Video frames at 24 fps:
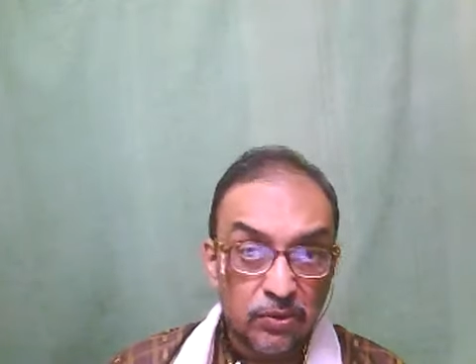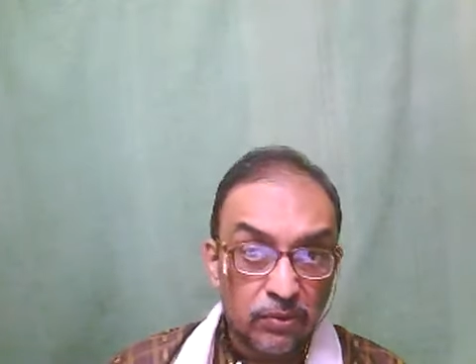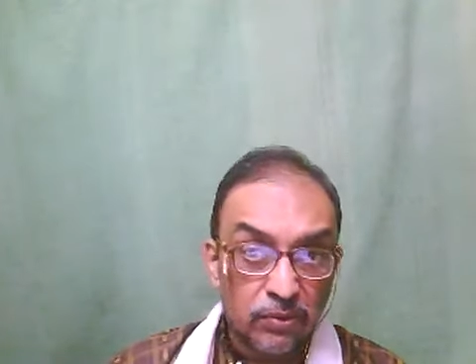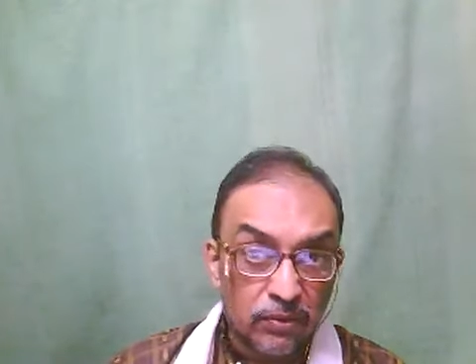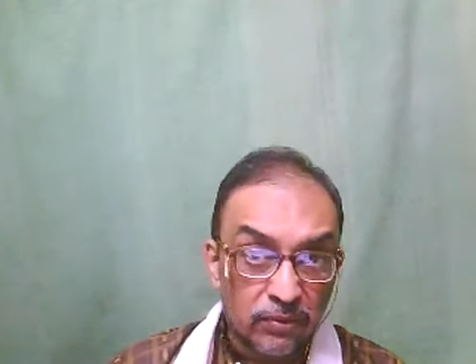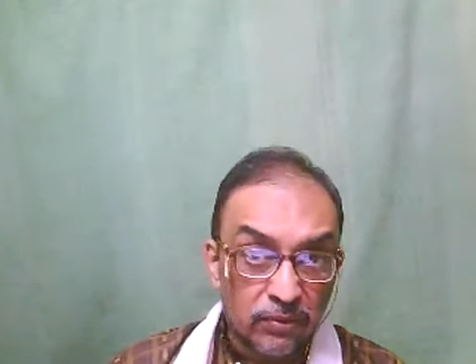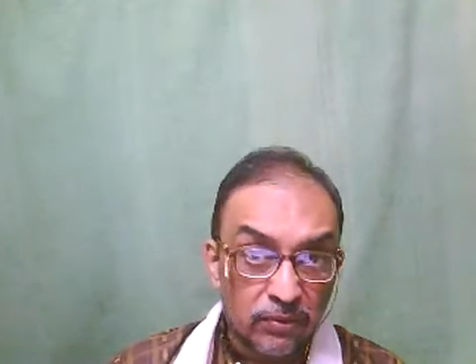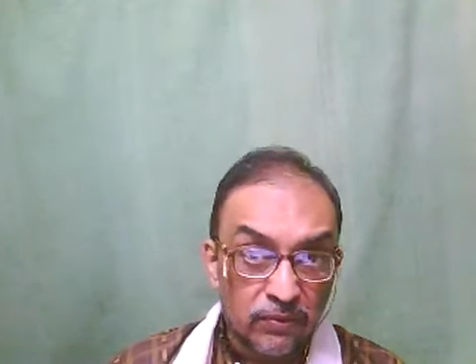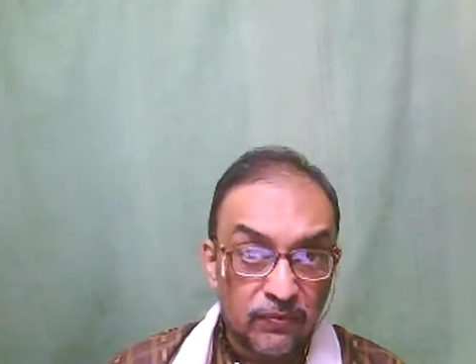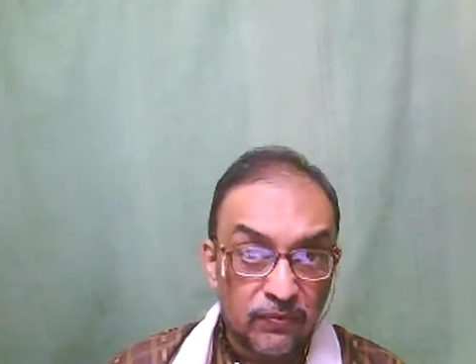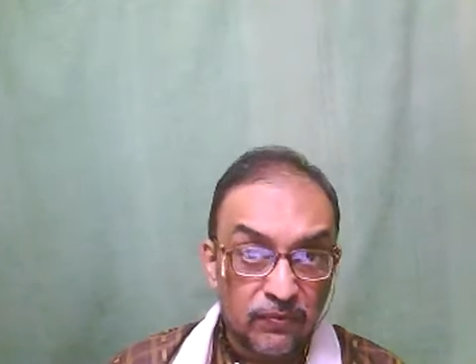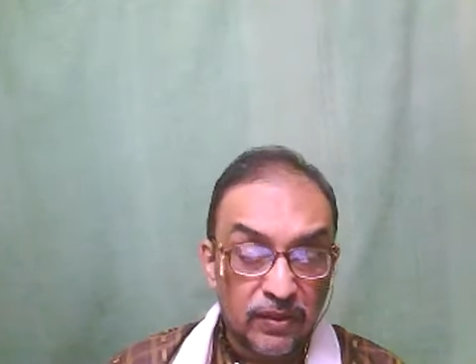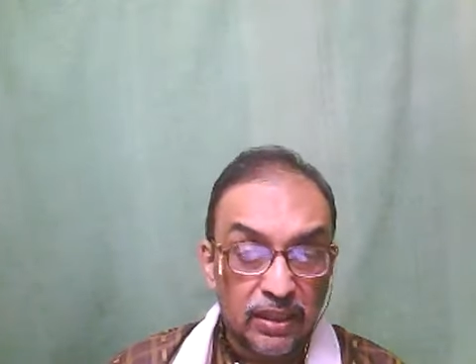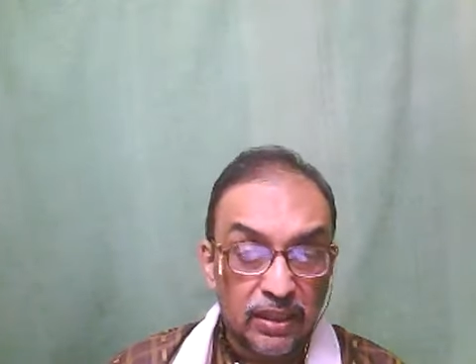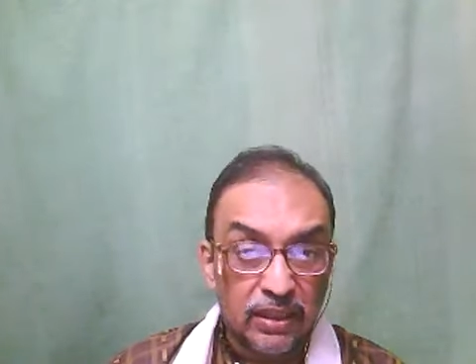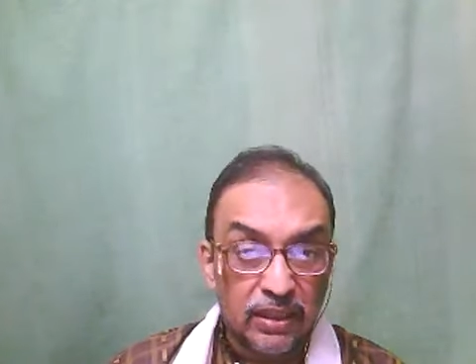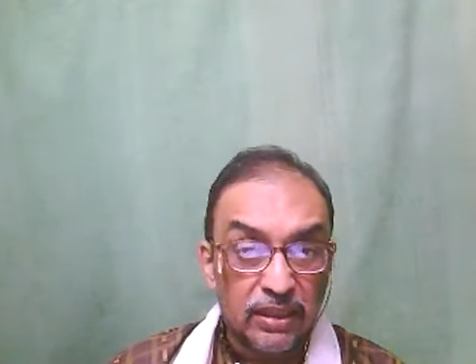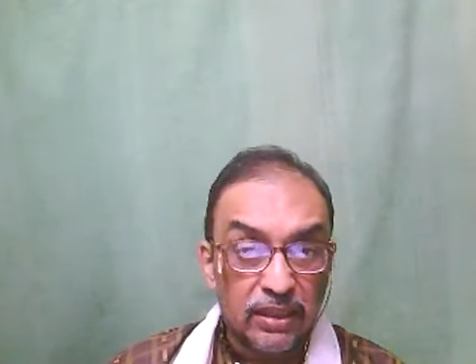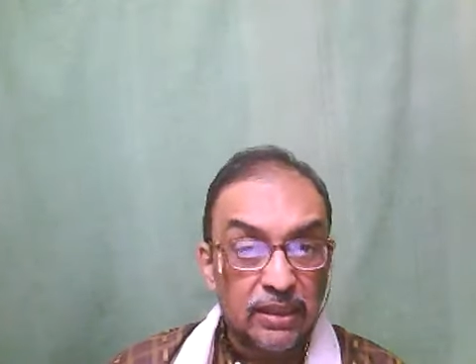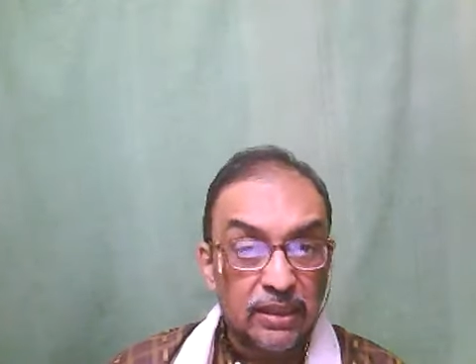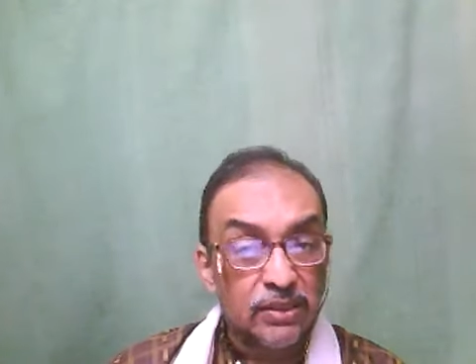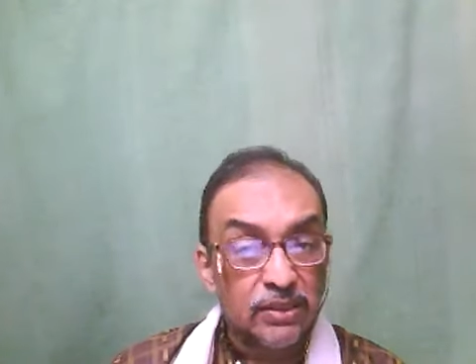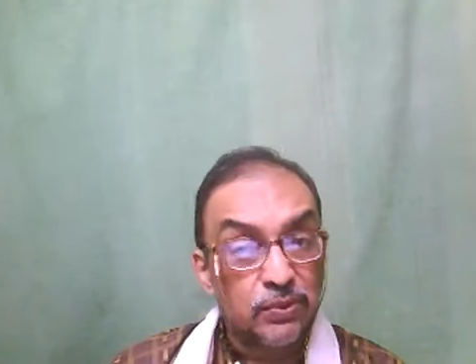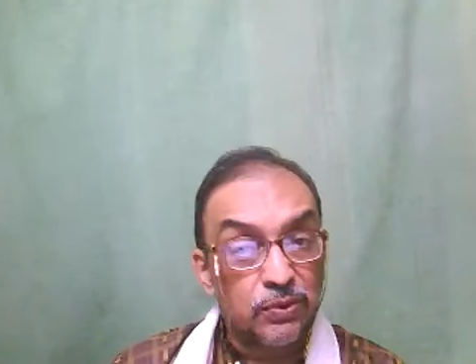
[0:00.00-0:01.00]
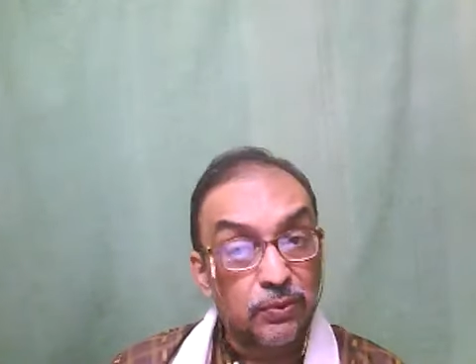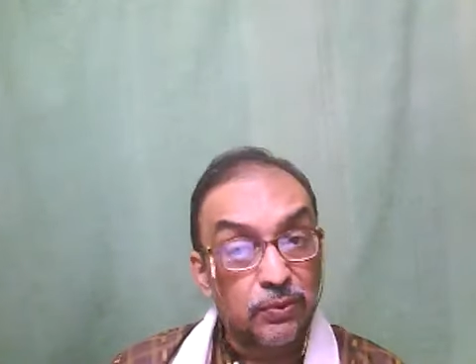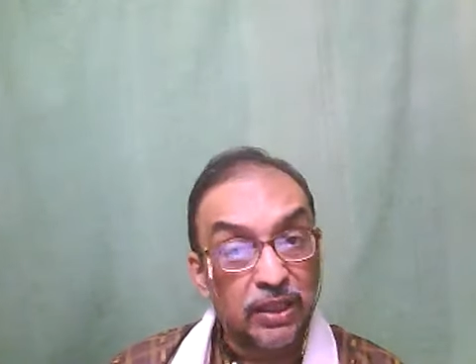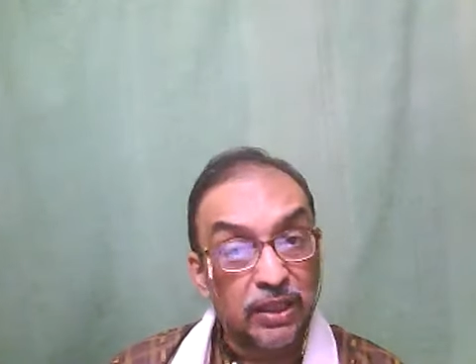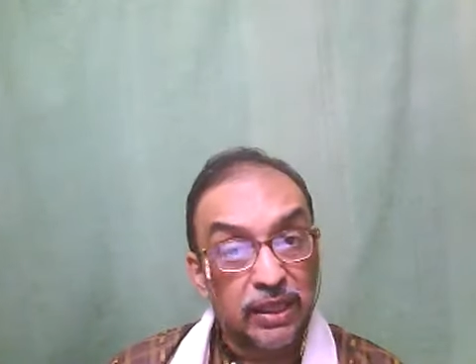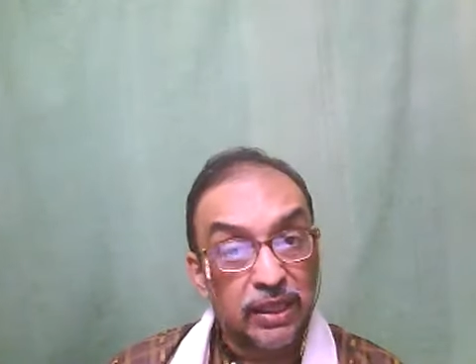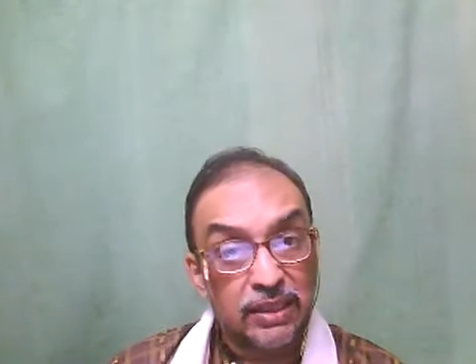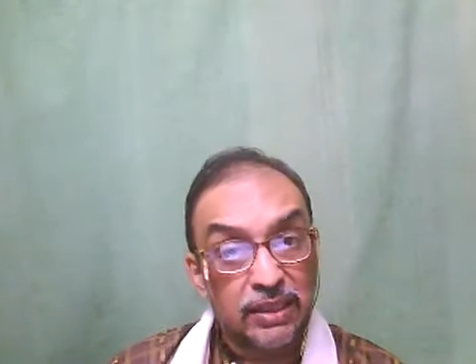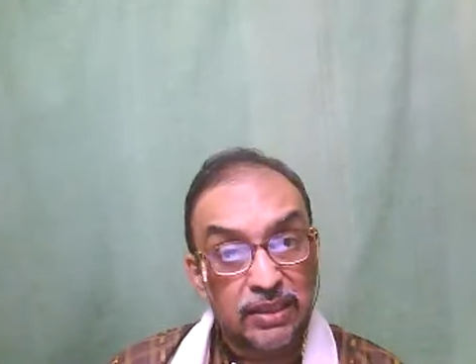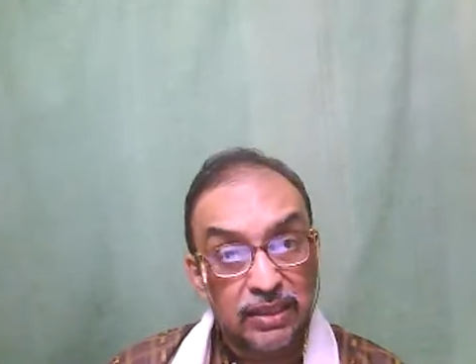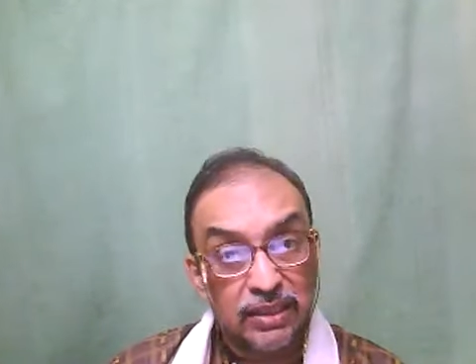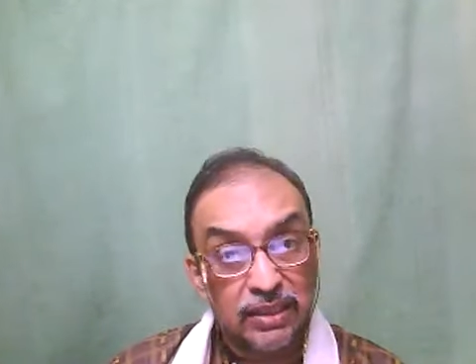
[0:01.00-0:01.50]
own field is doing
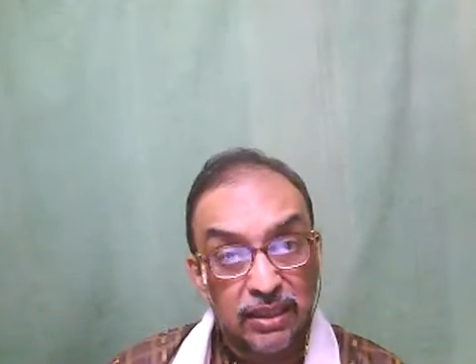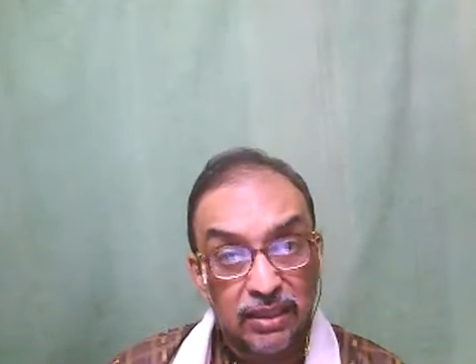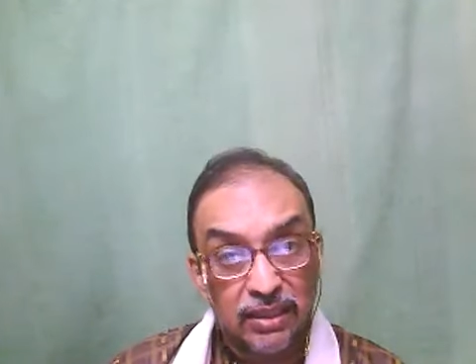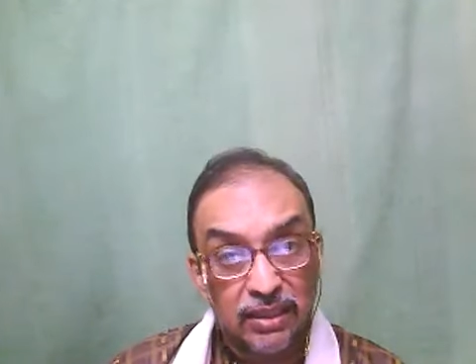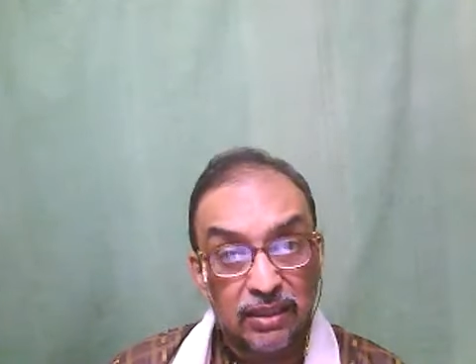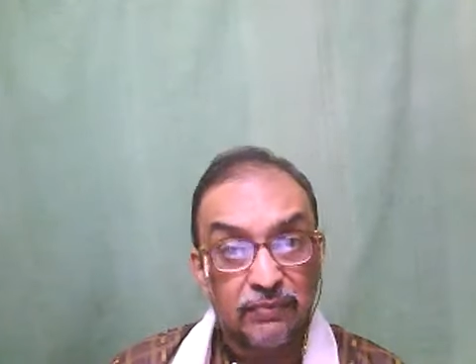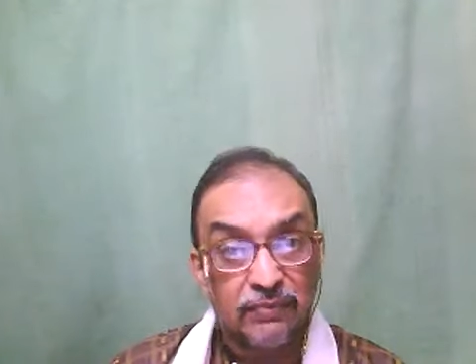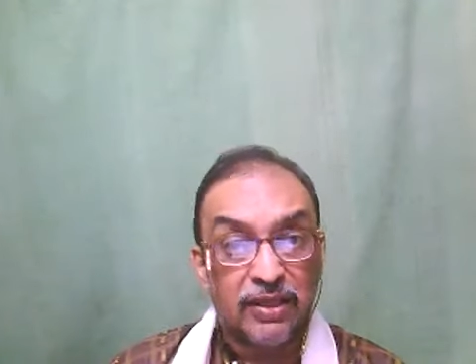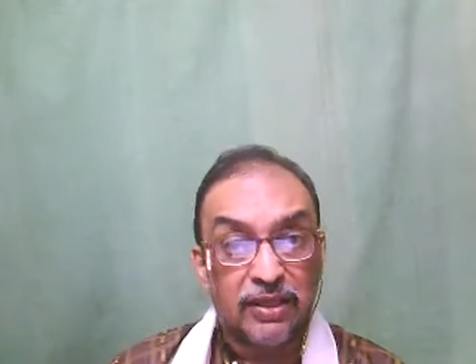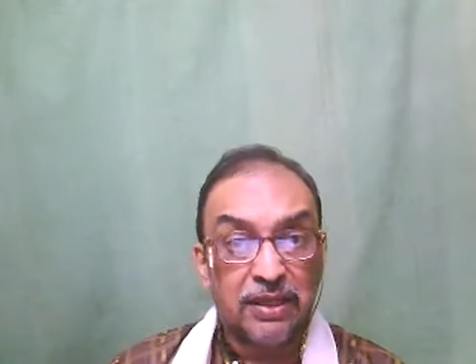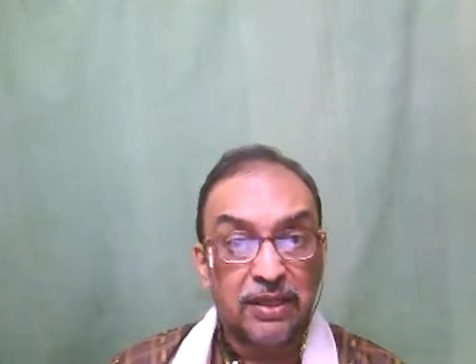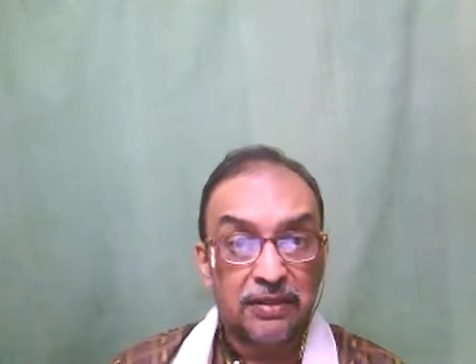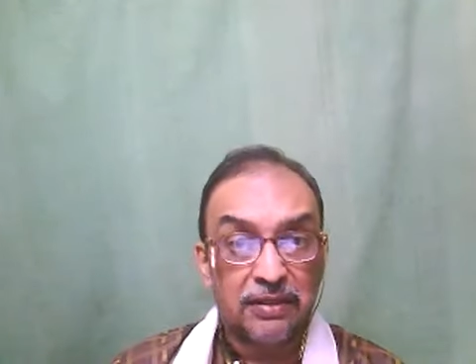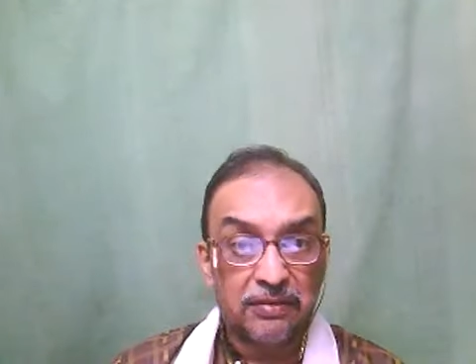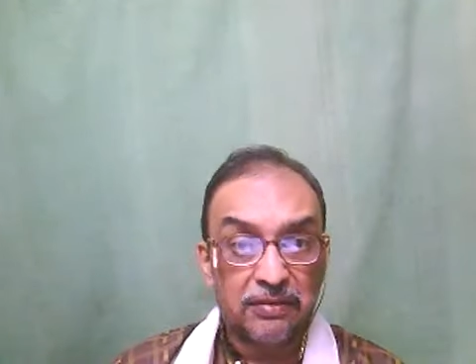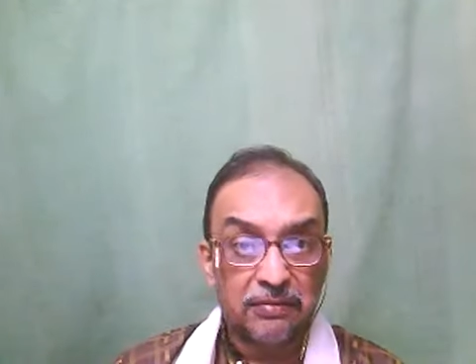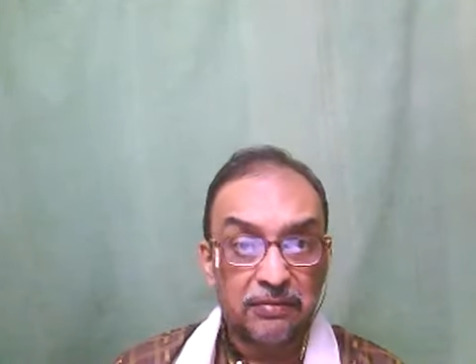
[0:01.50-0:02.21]
exceedingly well.